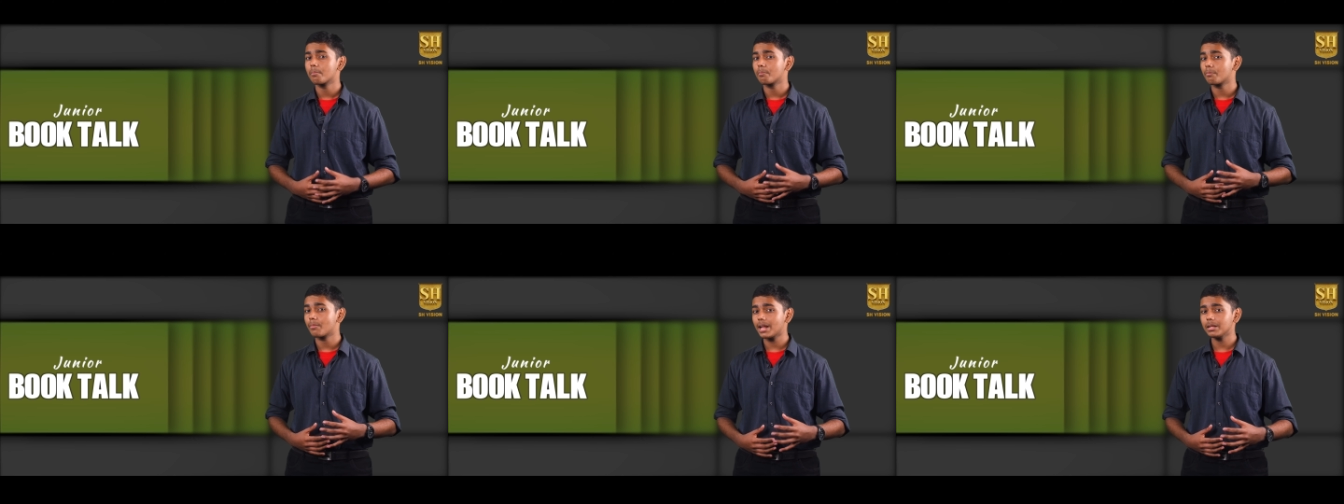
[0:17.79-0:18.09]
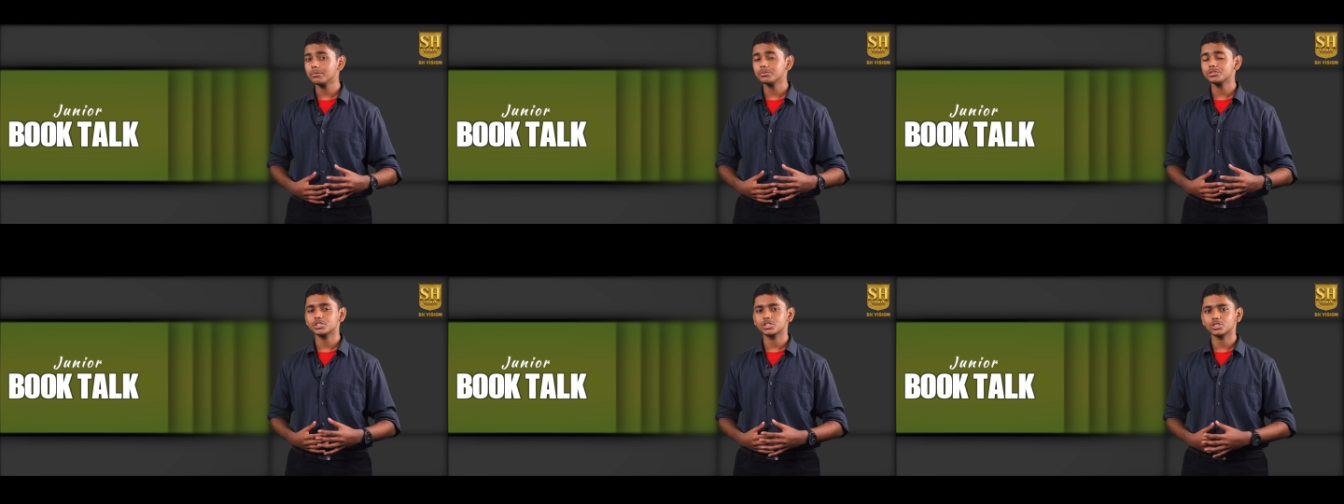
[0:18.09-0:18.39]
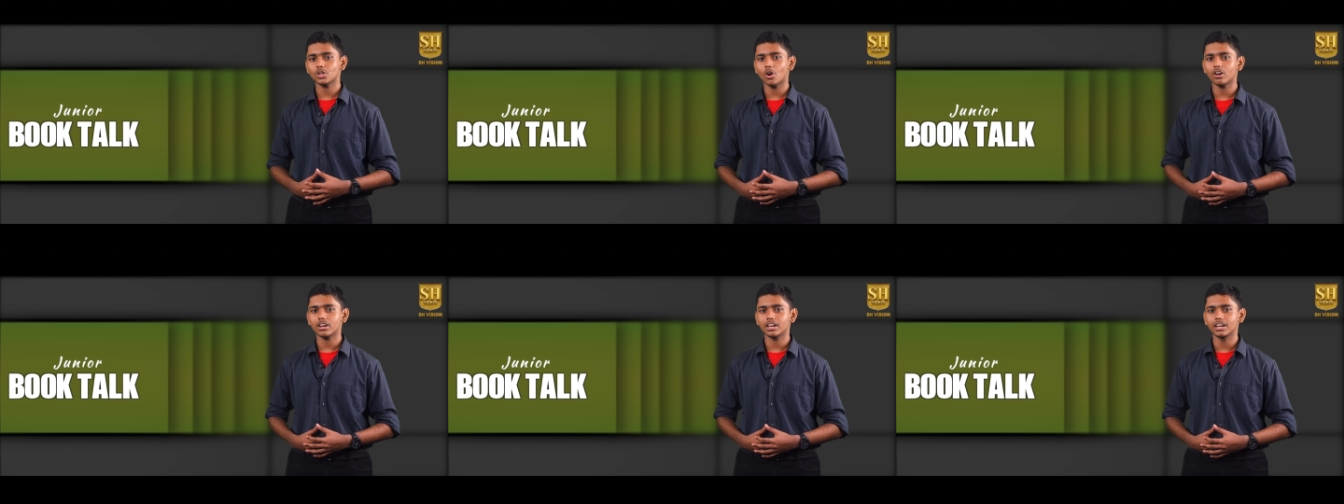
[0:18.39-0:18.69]
Bram
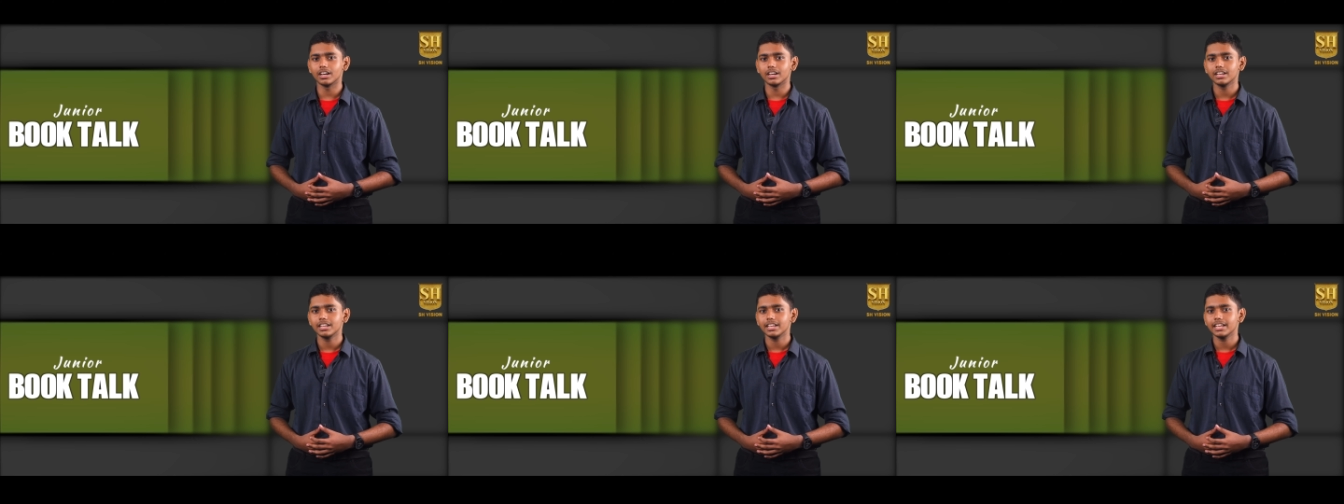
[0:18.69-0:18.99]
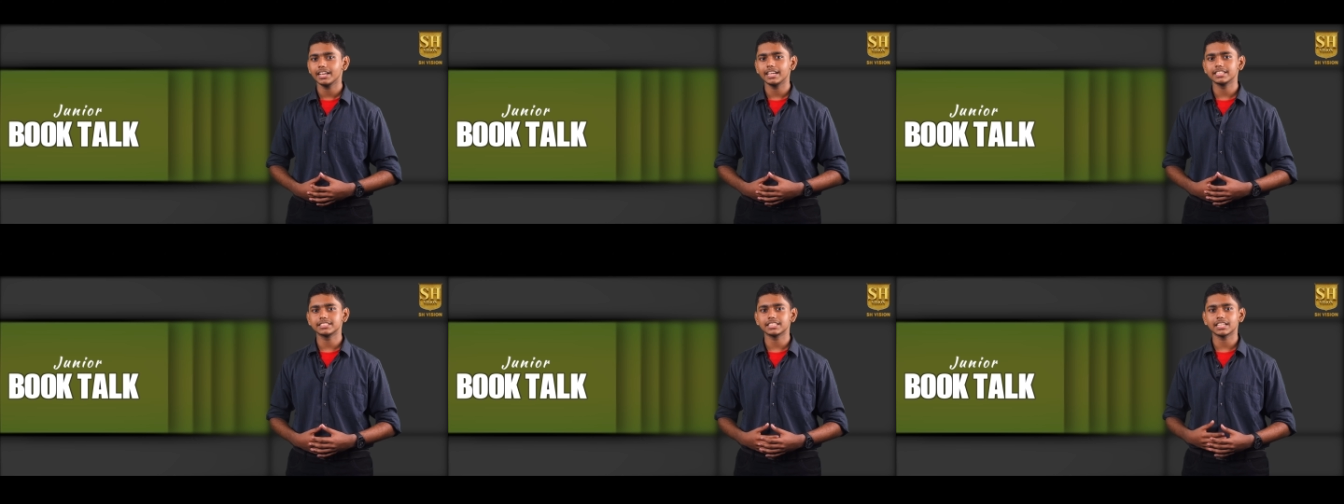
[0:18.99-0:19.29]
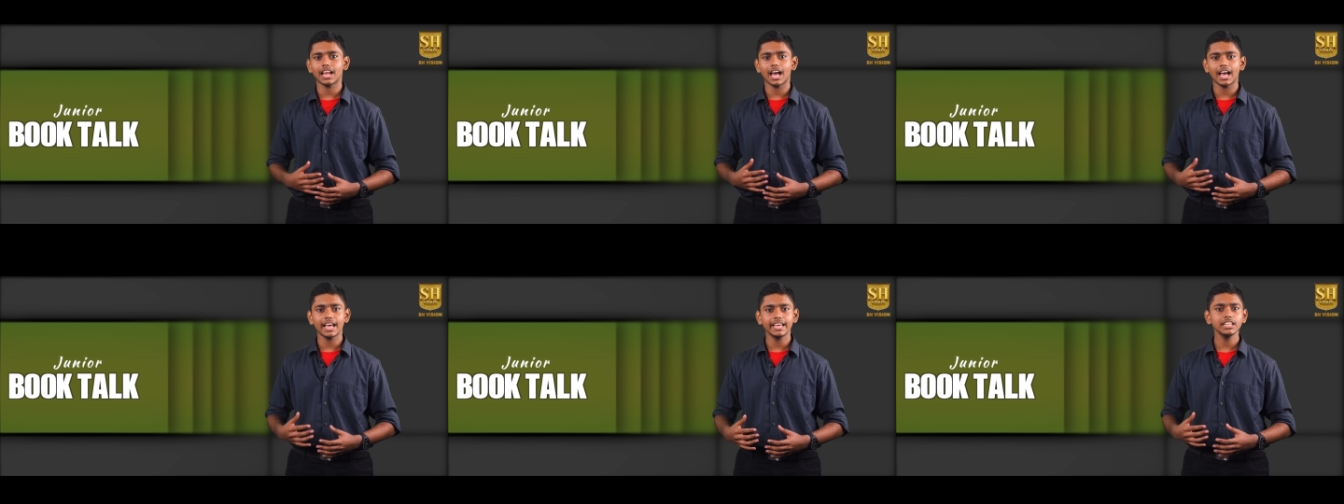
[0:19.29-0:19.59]
Stoker is
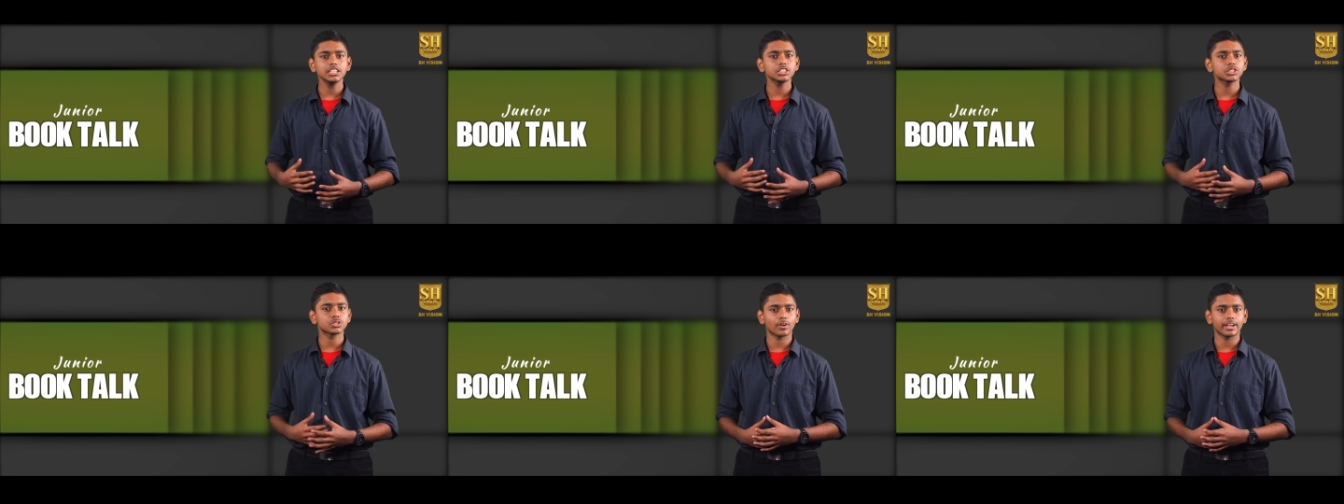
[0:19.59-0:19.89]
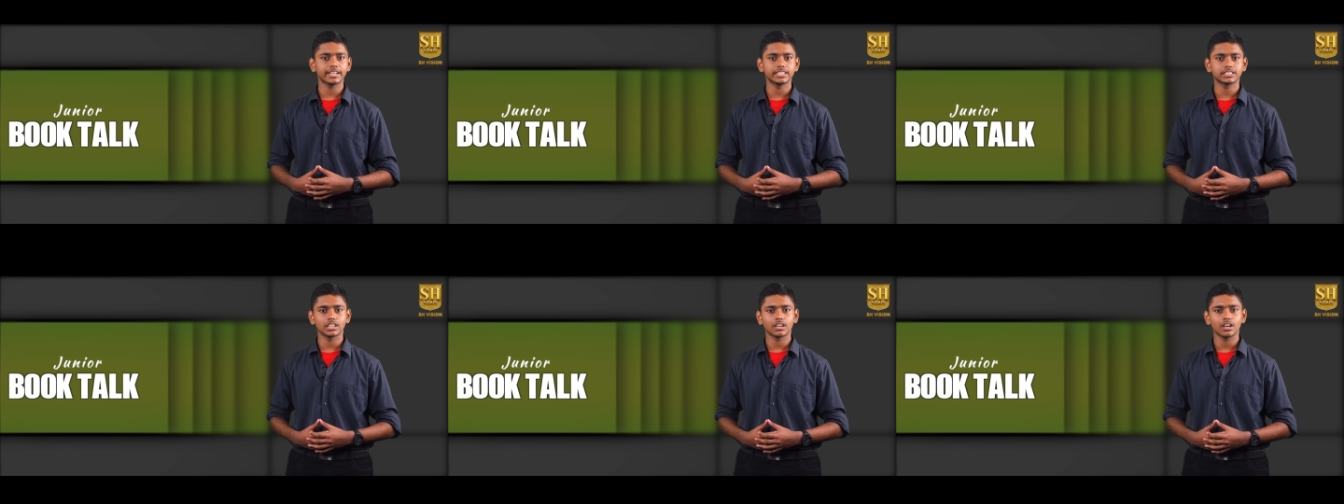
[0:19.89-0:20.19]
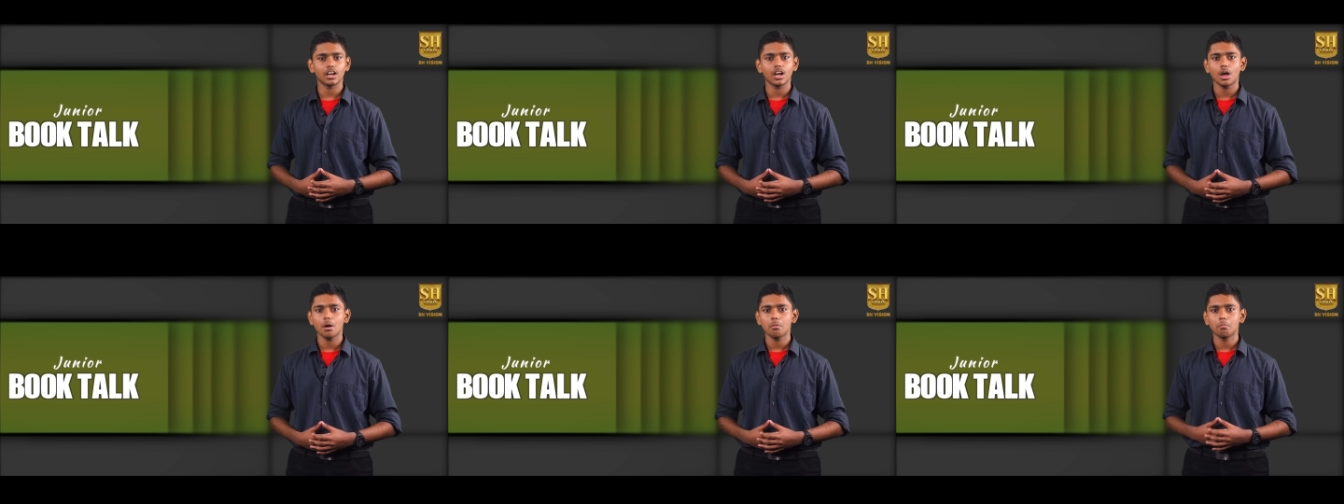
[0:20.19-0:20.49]
an Irish writer
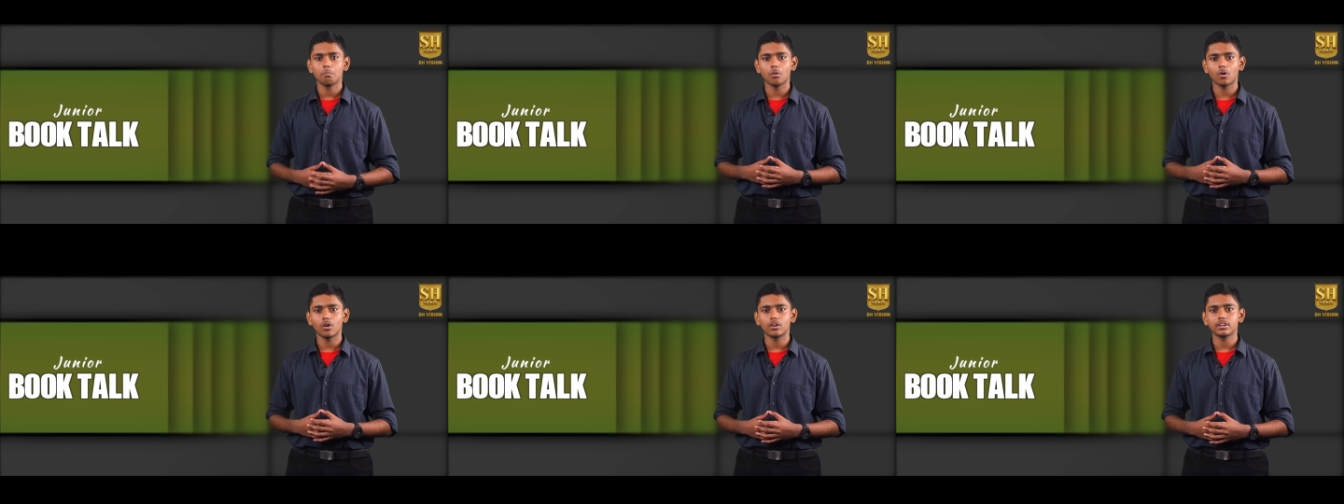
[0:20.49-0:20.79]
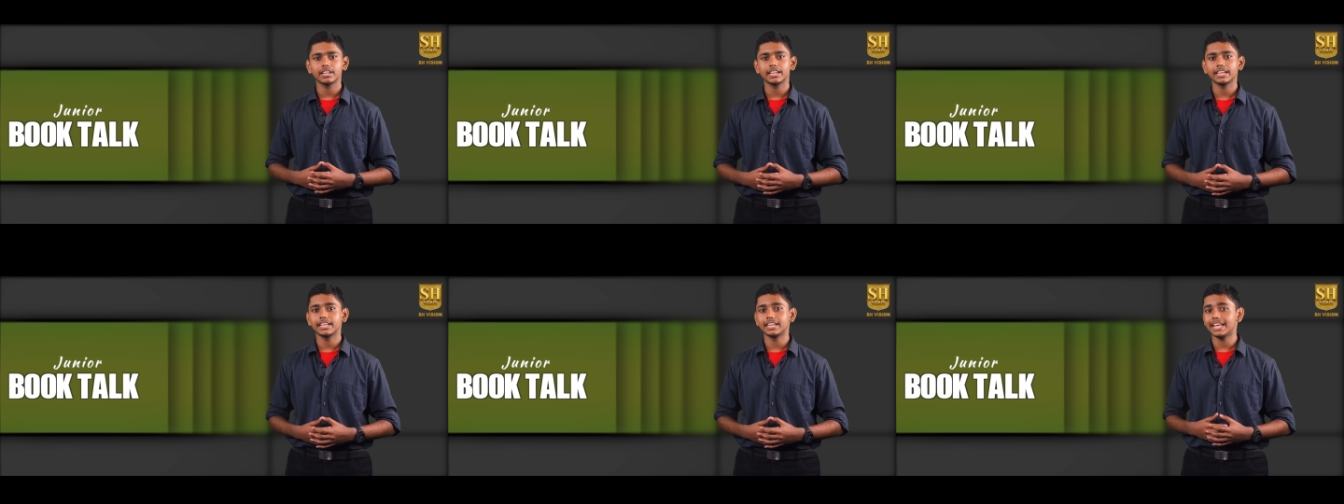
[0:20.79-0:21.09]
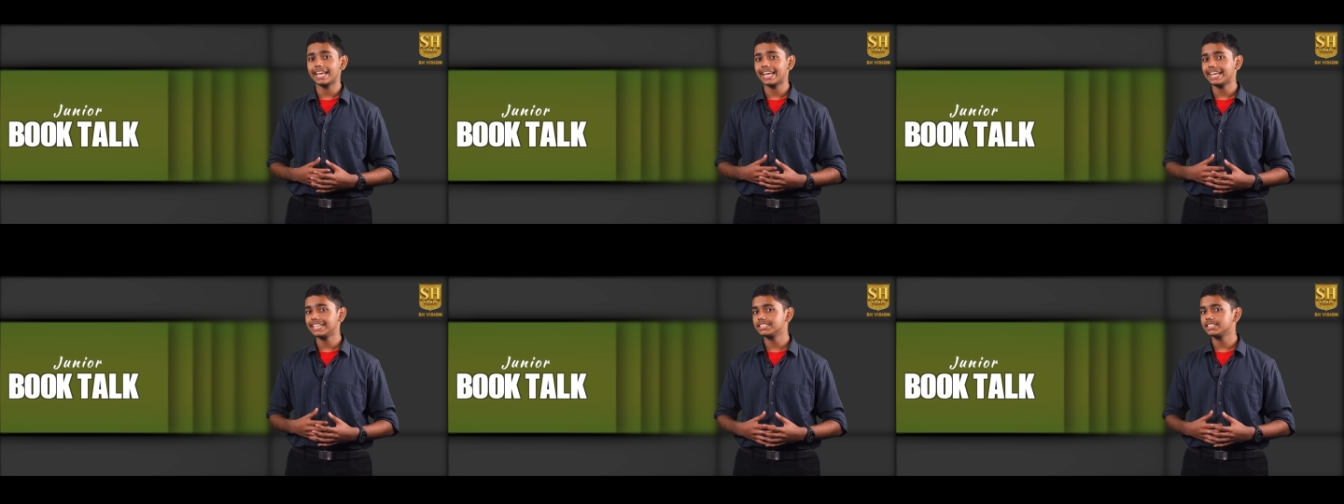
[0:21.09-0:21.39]
born in
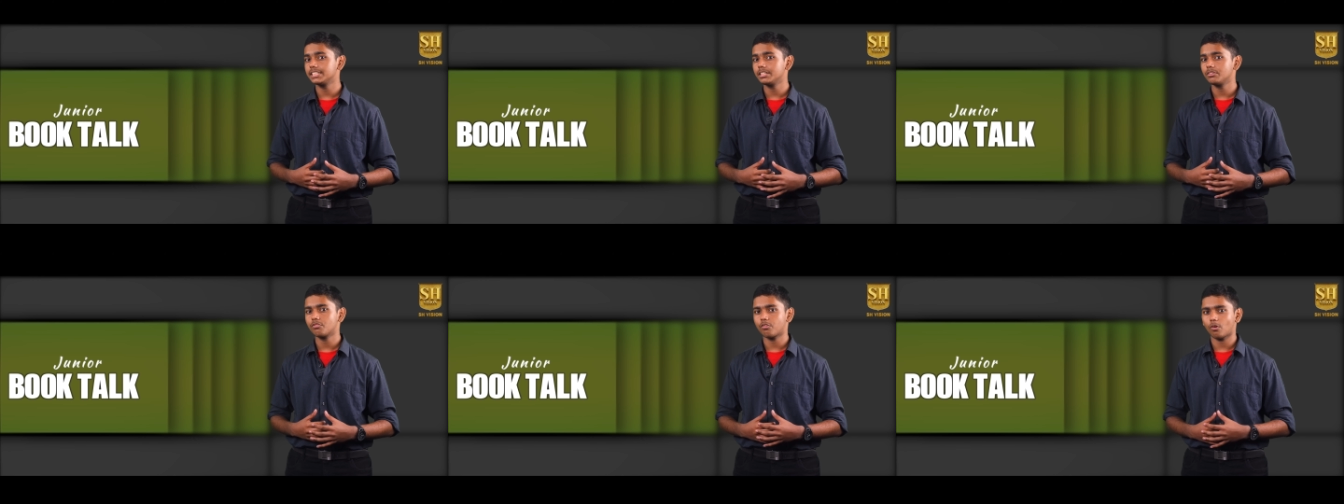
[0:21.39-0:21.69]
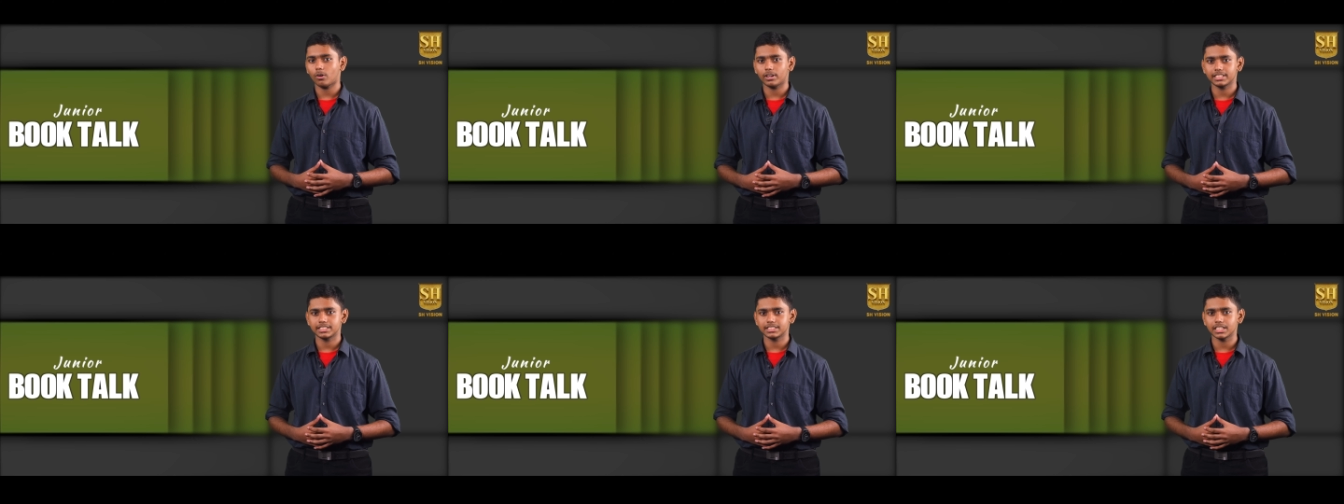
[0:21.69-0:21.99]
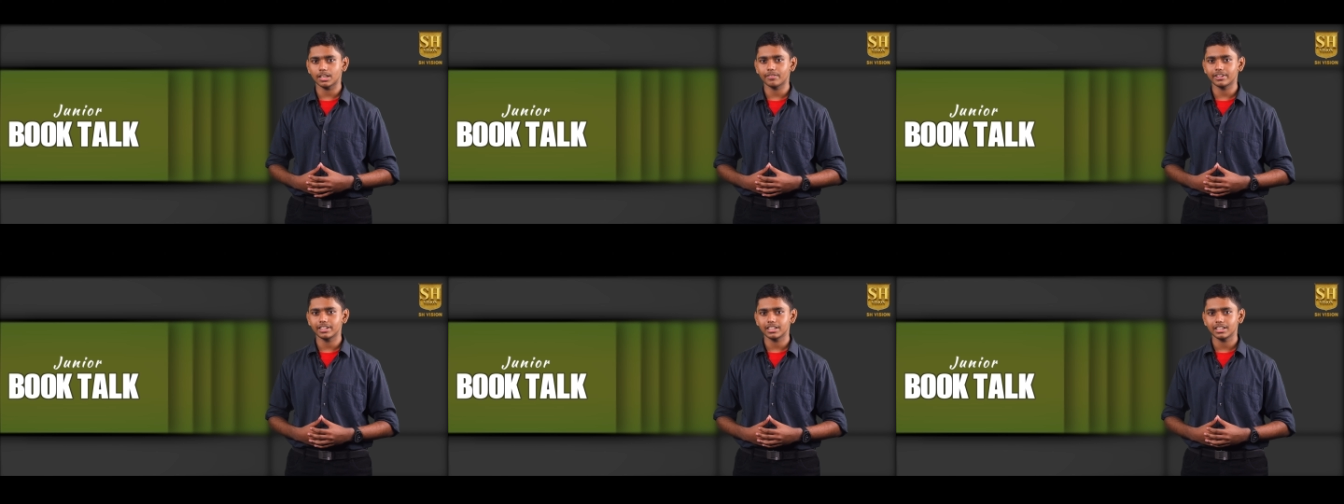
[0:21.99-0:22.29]

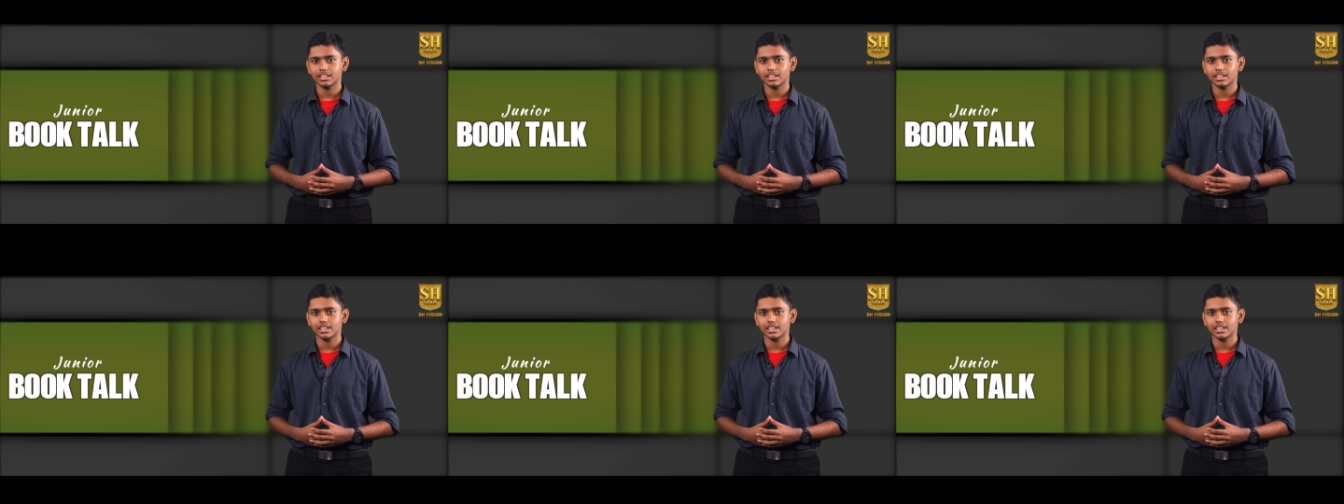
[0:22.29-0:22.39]
1847,